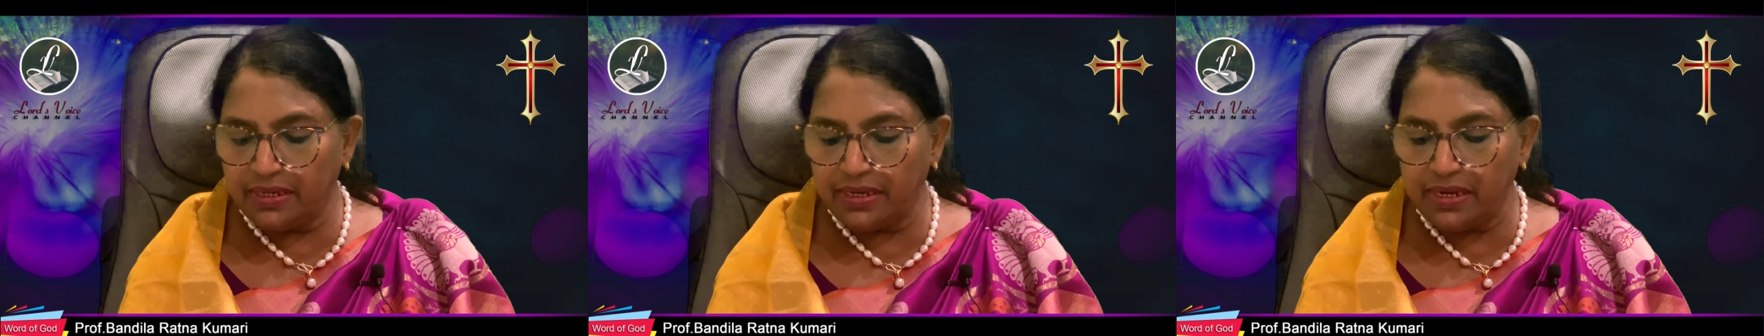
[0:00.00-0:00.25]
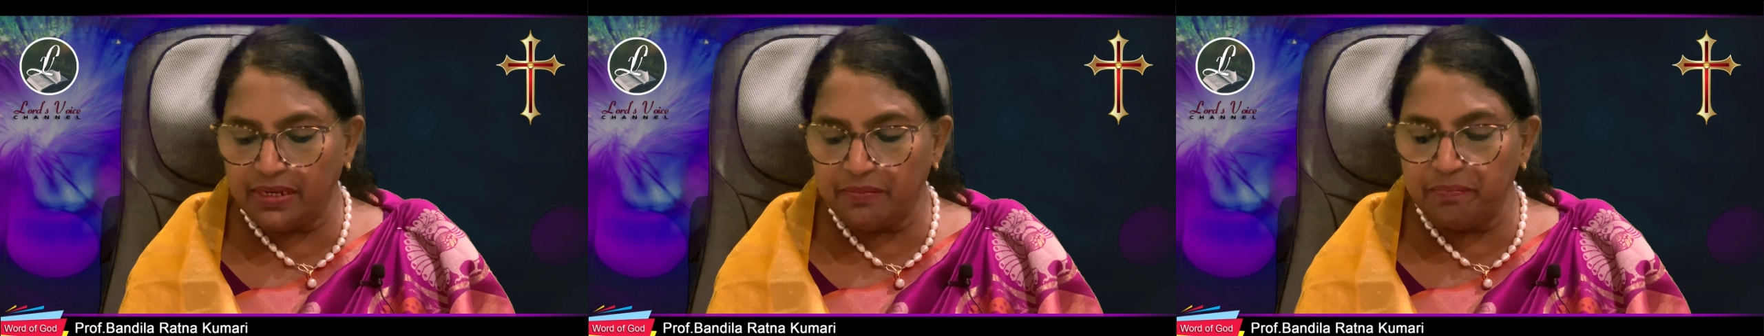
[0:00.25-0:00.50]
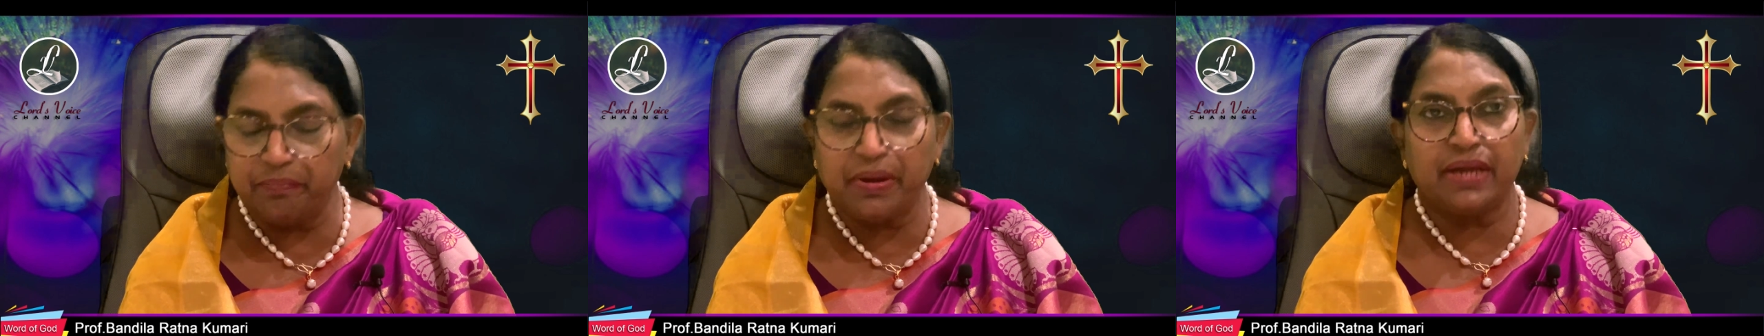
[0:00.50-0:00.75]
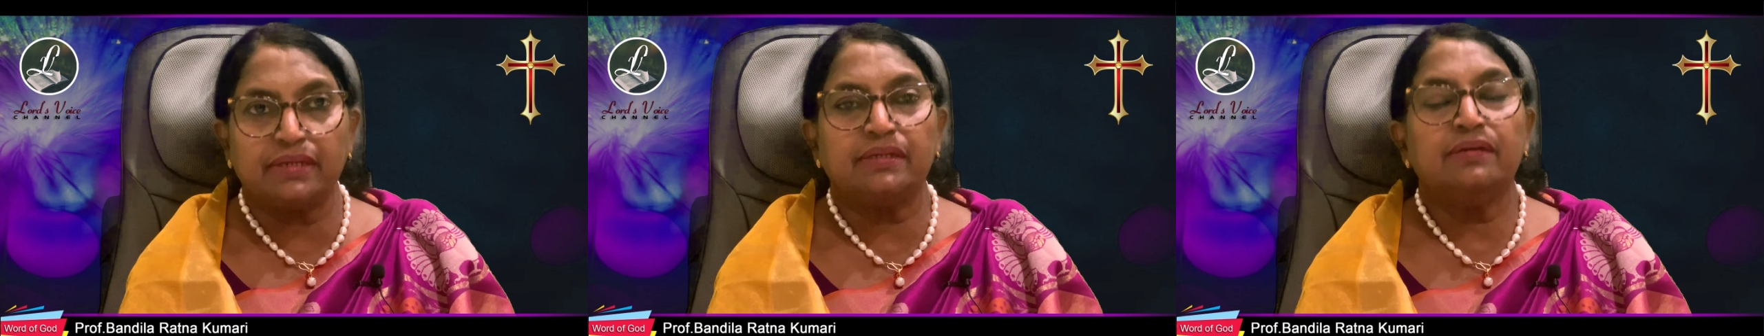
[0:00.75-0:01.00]
great
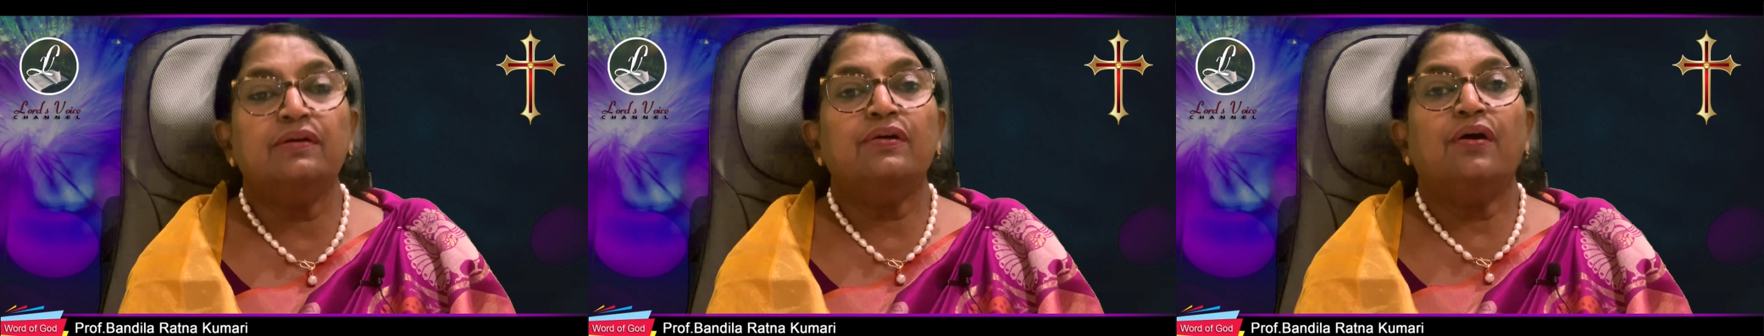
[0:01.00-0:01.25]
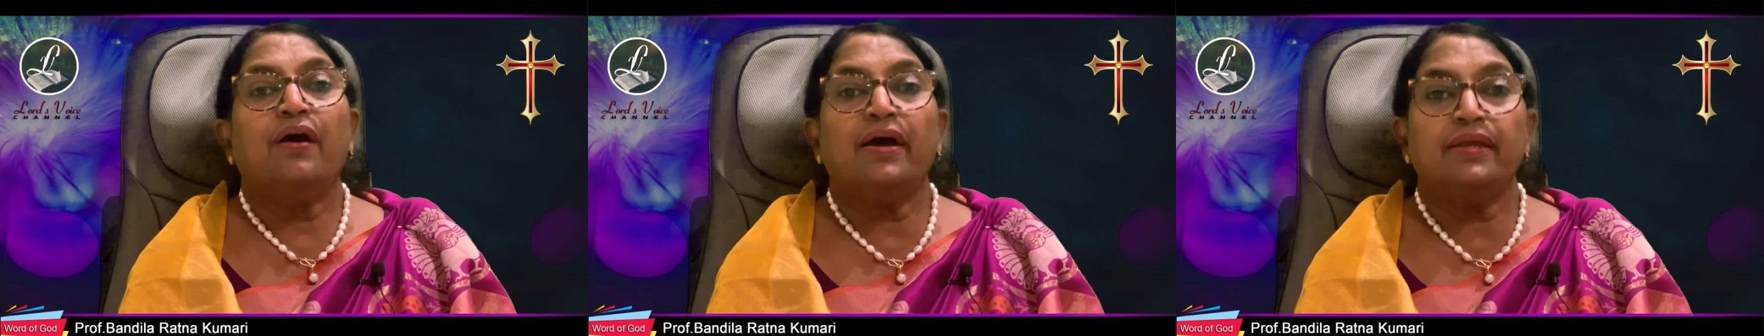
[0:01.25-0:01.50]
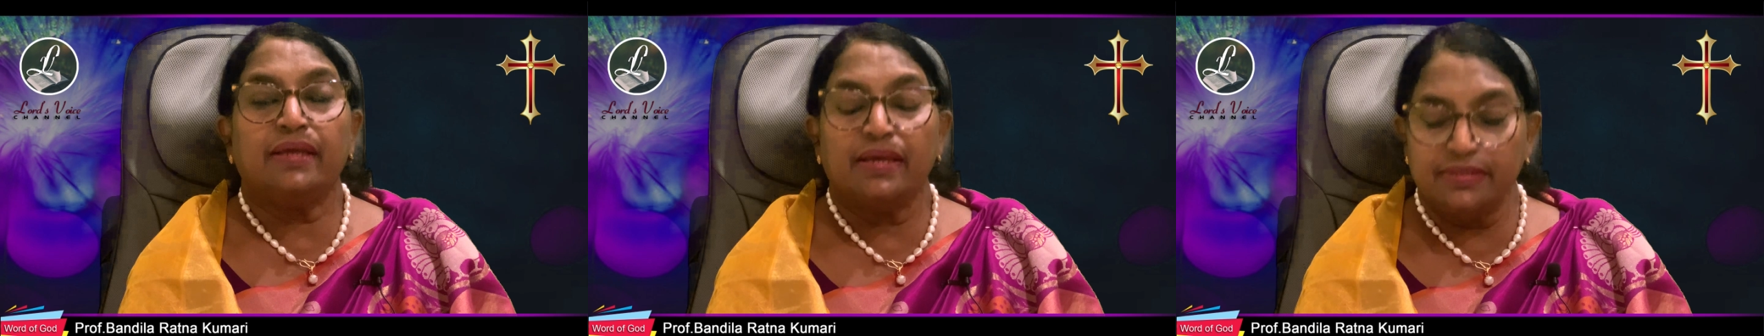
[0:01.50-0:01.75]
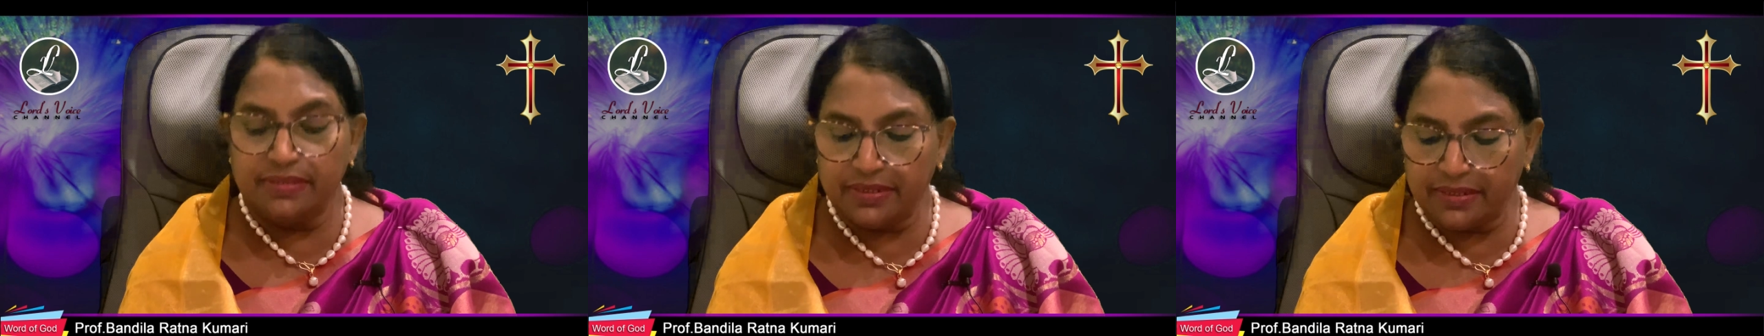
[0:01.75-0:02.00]
impact on
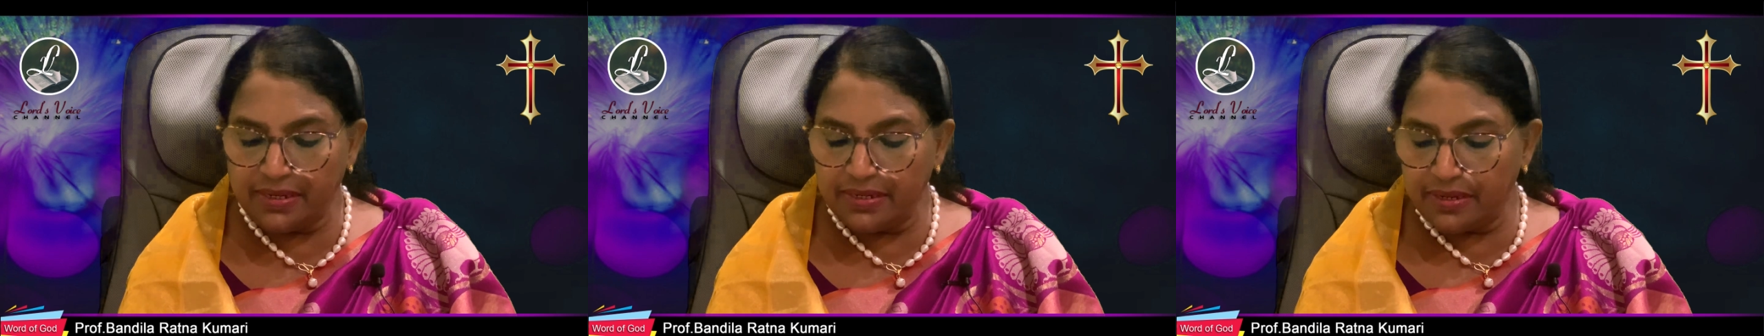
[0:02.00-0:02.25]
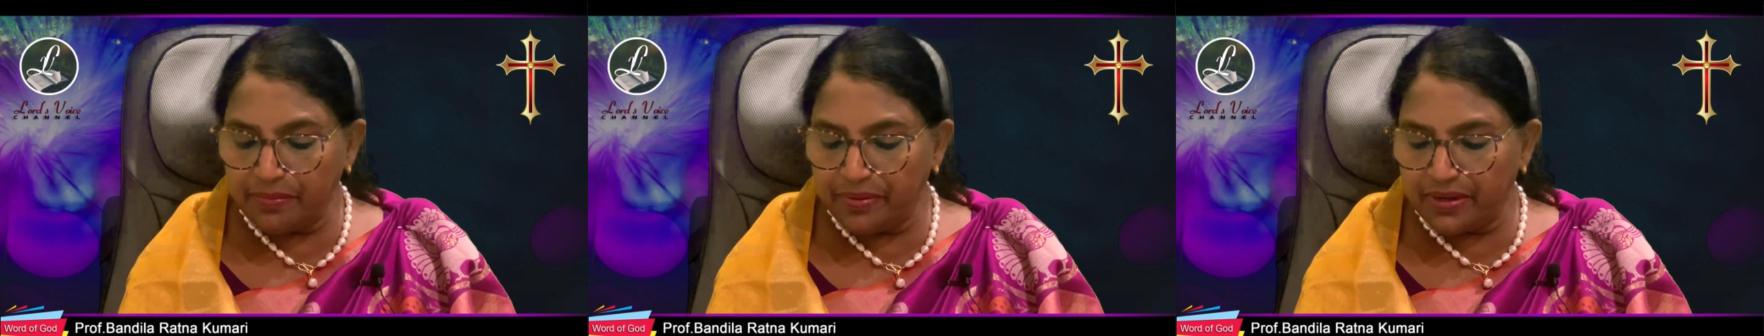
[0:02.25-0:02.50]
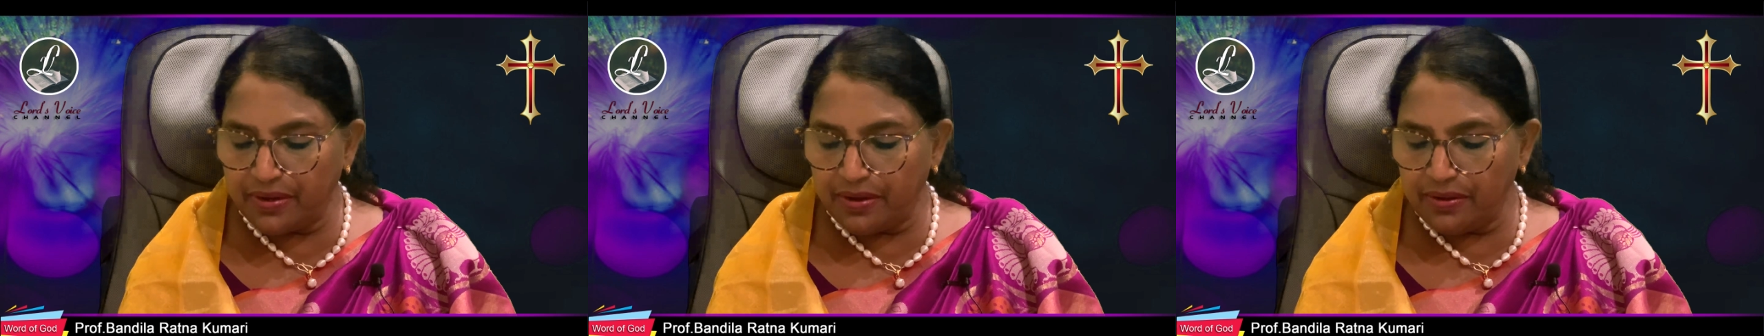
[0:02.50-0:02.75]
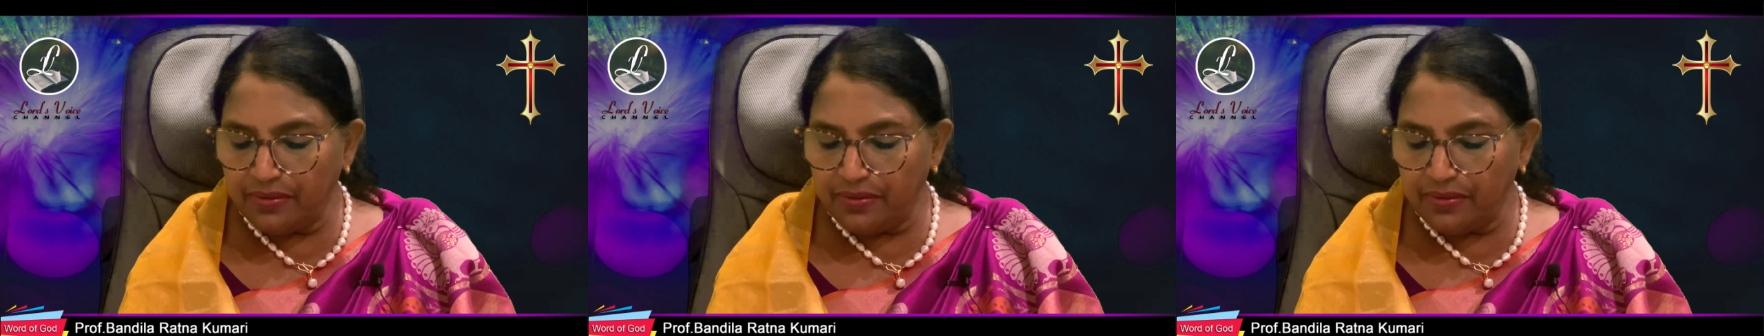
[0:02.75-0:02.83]
Isaac and Rebecca.